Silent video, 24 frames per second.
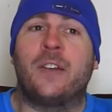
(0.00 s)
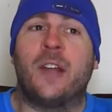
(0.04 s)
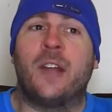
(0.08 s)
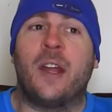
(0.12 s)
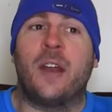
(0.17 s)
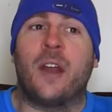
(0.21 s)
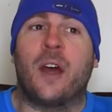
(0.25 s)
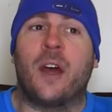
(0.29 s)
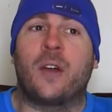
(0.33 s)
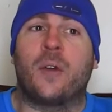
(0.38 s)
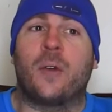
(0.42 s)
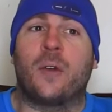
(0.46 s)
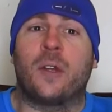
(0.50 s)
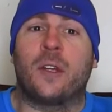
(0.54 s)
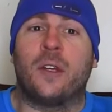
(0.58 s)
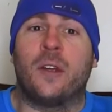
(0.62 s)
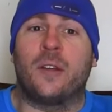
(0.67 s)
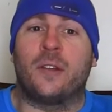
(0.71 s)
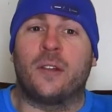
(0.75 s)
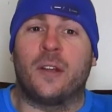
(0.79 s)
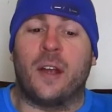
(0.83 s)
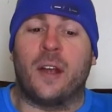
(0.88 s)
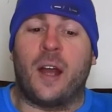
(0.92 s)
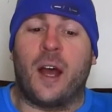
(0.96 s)
is that not only
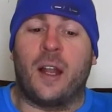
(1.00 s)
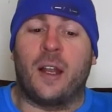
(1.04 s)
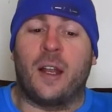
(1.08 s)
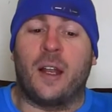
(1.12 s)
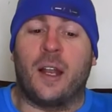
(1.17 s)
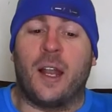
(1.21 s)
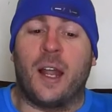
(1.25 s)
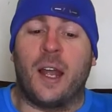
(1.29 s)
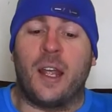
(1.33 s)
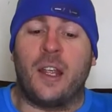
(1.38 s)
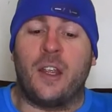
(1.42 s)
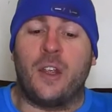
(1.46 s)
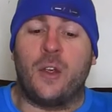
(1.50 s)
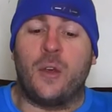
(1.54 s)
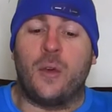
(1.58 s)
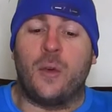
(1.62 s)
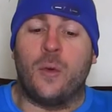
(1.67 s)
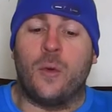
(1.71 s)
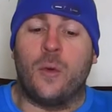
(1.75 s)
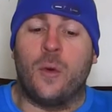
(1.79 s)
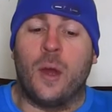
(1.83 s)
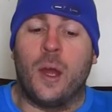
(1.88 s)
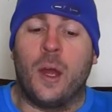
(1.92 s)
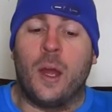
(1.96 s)
does it not let
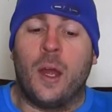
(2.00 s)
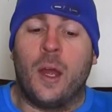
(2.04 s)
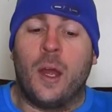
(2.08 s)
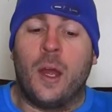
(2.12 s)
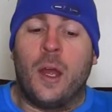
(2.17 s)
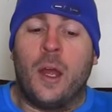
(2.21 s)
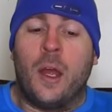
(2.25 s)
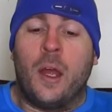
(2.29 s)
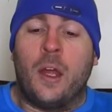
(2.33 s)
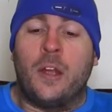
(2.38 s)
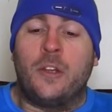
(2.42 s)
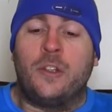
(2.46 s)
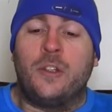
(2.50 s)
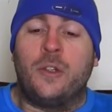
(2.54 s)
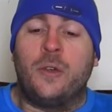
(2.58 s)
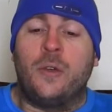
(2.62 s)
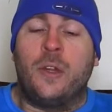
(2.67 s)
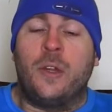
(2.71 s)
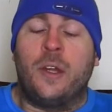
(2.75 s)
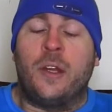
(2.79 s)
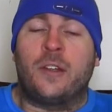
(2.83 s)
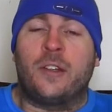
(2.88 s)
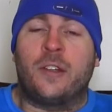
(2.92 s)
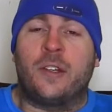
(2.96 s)
you do
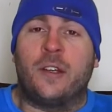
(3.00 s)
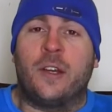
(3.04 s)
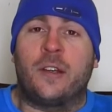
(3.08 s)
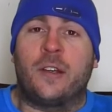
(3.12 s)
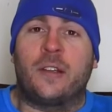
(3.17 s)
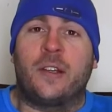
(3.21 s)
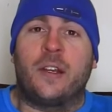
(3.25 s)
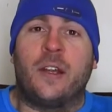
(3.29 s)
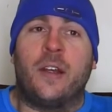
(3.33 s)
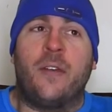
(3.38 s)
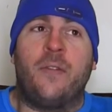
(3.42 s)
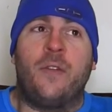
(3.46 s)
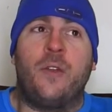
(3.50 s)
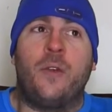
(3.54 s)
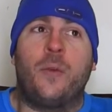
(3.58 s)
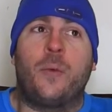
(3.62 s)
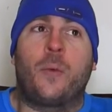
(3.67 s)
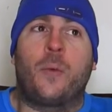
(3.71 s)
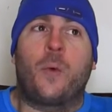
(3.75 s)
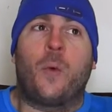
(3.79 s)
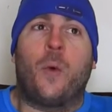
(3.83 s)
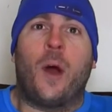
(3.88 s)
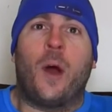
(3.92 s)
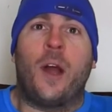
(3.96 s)
this, it doesn't give
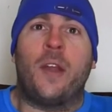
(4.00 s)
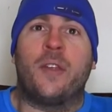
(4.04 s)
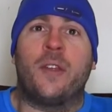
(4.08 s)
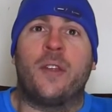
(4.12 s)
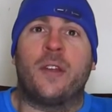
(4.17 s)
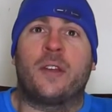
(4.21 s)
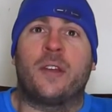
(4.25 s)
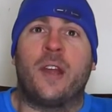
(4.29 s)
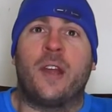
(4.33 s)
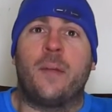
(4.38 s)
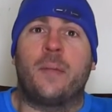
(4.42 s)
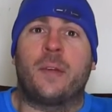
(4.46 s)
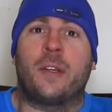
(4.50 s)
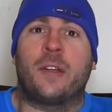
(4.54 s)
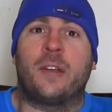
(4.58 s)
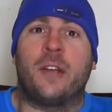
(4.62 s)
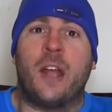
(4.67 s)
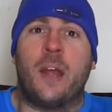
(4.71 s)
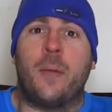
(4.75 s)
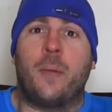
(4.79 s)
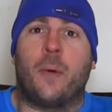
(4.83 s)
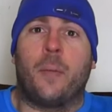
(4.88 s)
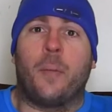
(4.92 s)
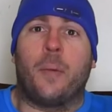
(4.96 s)
you quite the same
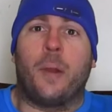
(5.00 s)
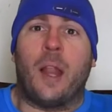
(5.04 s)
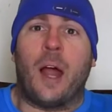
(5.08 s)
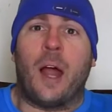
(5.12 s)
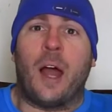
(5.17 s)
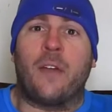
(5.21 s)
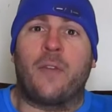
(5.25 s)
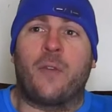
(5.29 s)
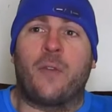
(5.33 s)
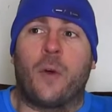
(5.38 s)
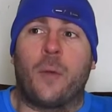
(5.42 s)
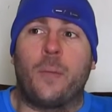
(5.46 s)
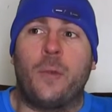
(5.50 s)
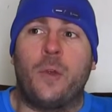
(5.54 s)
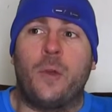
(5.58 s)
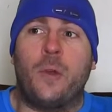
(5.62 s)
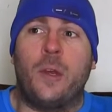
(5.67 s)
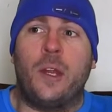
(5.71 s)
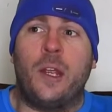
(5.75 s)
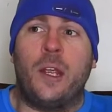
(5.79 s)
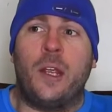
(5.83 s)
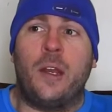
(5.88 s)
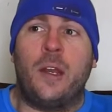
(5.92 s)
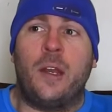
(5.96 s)
stable platform you
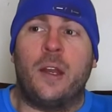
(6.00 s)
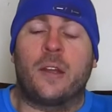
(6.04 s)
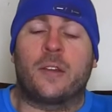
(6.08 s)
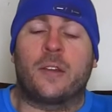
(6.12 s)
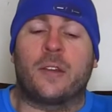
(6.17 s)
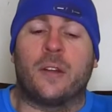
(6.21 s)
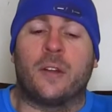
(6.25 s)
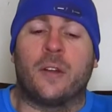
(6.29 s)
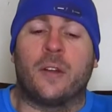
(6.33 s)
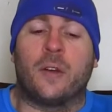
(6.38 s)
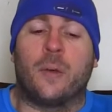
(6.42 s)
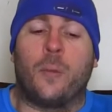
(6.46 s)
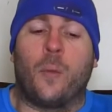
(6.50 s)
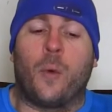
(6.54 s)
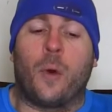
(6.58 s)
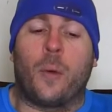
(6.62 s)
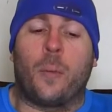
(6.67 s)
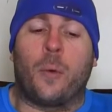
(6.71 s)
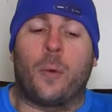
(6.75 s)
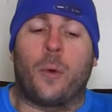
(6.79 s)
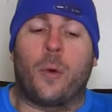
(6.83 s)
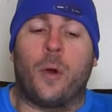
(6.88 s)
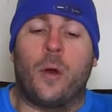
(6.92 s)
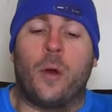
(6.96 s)
need. It's a little more
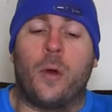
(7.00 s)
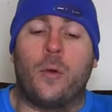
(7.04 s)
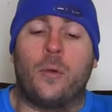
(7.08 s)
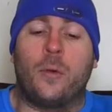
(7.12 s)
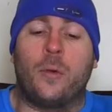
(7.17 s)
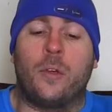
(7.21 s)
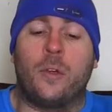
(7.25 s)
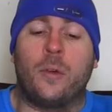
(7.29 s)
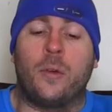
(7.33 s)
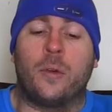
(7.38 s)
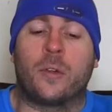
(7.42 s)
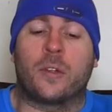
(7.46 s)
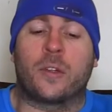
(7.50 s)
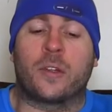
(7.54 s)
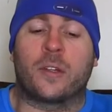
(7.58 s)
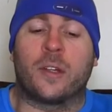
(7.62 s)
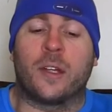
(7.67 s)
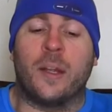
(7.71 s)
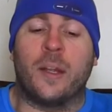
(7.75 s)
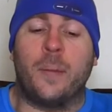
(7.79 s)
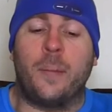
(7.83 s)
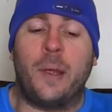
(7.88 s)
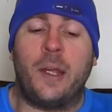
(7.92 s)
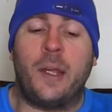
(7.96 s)
prone to
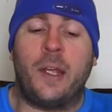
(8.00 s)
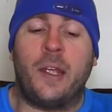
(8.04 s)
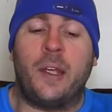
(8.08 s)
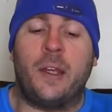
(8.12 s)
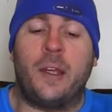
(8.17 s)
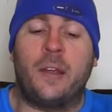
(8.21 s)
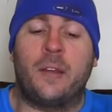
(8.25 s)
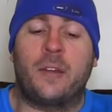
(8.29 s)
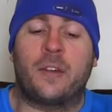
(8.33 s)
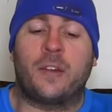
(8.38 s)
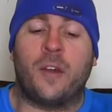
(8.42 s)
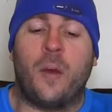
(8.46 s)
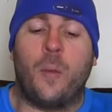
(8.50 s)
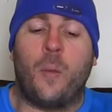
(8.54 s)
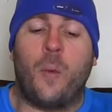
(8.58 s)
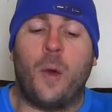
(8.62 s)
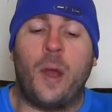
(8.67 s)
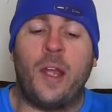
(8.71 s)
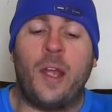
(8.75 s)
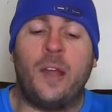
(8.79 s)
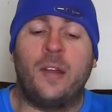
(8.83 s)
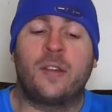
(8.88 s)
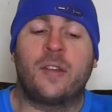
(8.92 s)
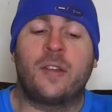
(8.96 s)
slipping in some
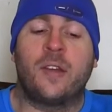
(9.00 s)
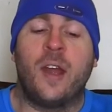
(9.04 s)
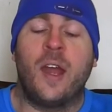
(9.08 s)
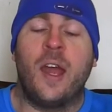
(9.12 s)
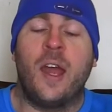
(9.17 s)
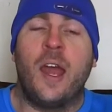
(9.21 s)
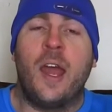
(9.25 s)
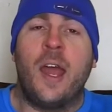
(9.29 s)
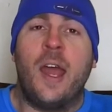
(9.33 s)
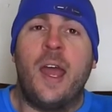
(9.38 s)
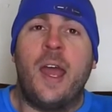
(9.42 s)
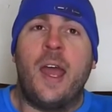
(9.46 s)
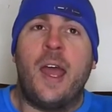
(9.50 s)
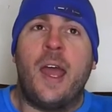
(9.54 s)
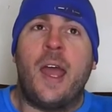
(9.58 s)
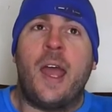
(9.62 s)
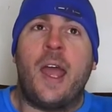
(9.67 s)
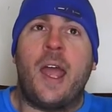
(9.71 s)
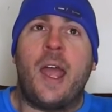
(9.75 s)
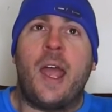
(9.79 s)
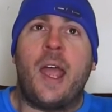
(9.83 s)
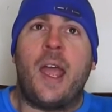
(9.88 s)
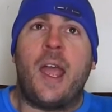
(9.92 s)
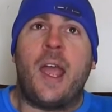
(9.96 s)
ways,
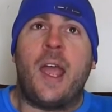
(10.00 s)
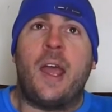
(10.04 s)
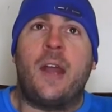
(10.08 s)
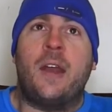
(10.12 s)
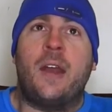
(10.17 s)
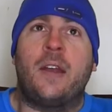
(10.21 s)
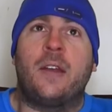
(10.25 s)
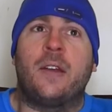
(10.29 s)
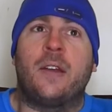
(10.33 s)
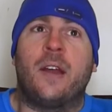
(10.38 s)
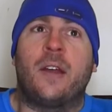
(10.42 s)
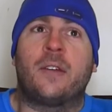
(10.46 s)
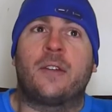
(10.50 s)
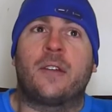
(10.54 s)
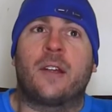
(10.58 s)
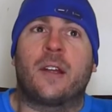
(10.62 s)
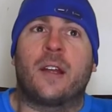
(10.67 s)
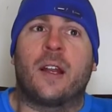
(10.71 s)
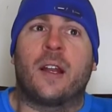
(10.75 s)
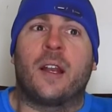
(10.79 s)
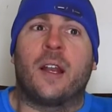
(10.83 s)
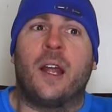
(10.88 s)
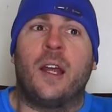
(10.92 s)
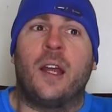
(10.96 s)
and it
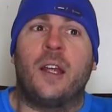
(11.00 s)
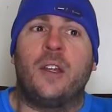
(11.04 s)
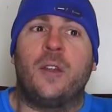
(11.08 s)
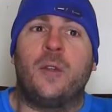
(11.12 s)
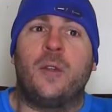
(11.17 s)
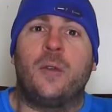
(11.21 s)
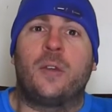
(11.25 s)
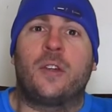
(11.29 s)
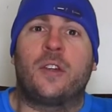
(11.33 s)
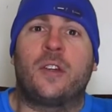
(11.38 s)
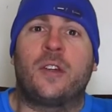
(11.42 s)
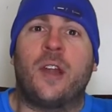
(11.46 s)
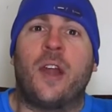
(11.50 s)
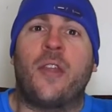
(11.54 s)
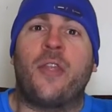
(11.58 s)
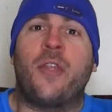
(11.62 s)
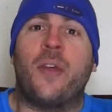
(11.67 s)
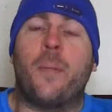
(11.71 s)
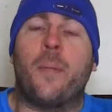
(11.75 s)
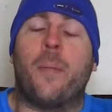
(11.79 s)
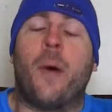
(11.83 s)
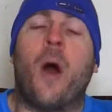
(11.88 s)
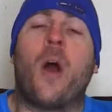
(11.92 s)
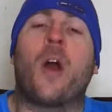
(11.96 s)
doesn't let you set
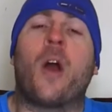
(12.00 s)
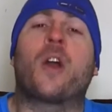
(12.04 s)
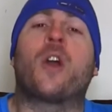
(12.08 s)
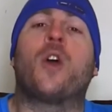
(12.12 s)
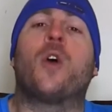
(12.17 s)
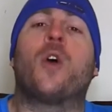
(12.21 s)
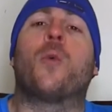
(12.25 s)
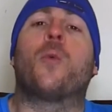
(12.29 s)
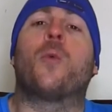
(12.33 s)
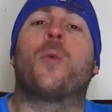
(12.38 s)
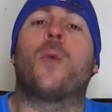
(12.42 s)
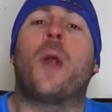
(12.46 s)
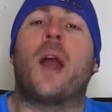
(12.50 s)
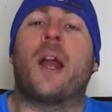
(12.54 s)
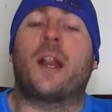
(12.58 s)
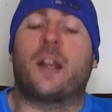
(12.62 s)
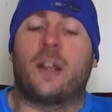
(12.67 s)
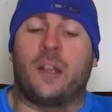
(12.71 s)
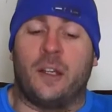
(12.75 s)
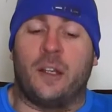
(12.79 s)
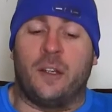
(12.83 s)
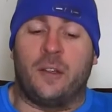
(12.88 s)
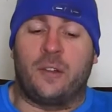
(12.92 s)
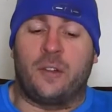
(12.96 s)
the bar
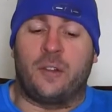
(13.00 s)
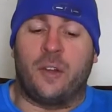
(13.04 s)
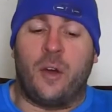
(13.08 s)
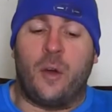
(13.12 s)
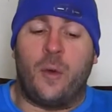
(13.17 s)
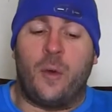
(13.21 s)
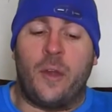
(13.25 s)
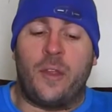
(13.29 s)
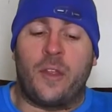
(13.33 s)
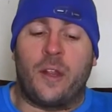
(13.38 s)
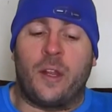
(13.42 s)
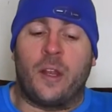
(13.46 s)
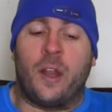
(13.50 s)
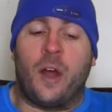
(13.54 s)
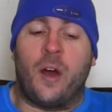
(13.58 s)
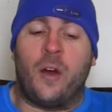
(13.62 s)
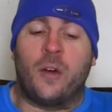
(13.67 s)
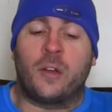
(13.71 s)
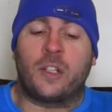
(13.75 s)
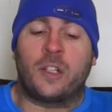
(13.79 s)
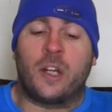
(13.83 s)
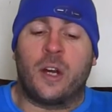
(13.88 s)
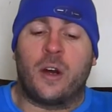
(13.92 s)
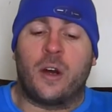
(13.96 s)
correctly. So in the
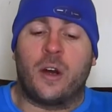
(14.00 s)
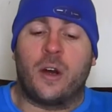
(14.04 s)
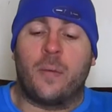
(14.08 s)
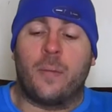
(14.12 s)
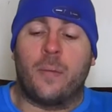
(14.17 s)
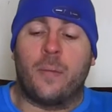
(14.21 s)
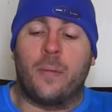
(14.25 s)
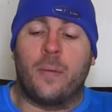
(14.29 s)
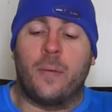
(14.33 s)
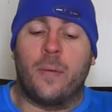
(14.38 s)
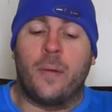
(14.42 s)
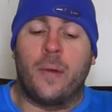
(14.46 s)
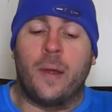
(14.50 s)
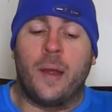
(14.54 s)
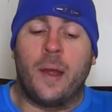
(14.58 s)
long term,